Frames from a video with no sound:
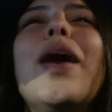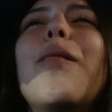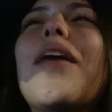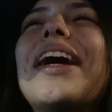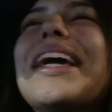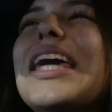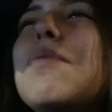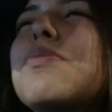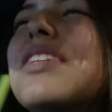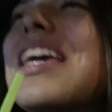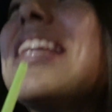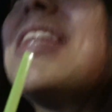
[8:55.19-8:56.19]
Why I keep
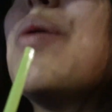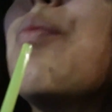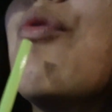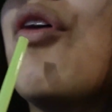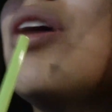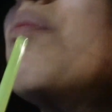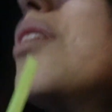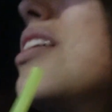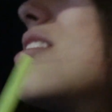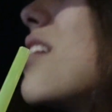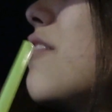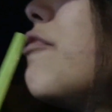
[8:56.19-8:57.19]
saying the appointment?
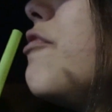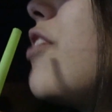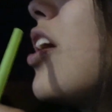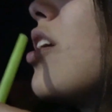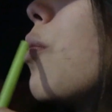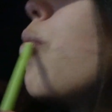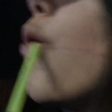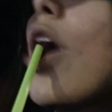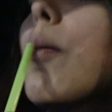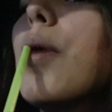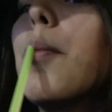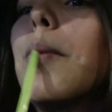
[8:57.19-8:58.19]
It's not a fucking
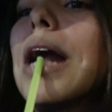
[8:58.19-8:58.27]
appointment,